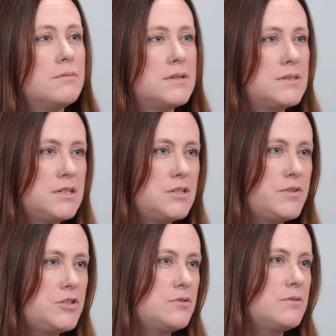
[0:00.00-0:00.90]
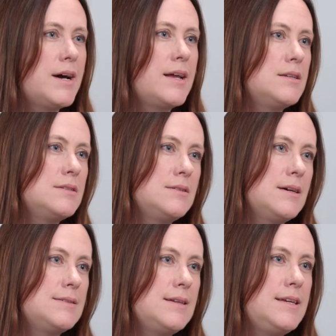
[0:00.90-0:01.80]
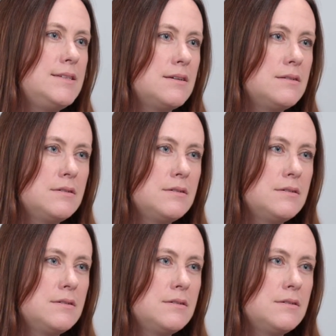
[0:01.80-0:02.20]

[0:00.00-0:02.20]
as an individual and as a leader.